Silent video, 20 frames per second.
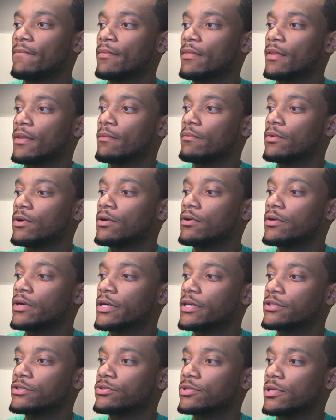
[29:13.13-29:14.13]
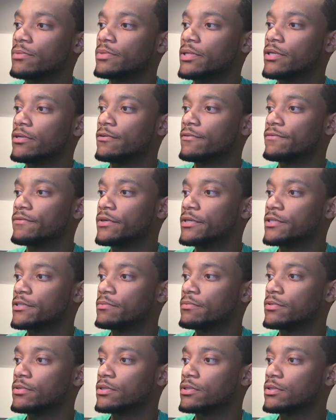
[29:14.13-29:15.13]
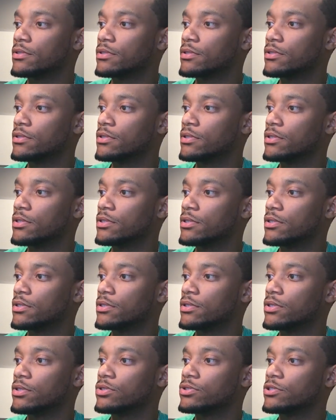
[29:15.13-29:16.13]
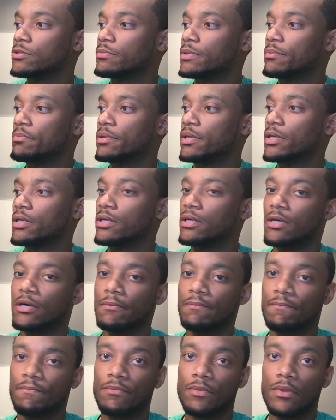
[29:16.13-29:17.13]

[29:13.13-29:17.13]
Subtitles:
I'm gonna go ahead and drop that on Facebook. It should be pinned up.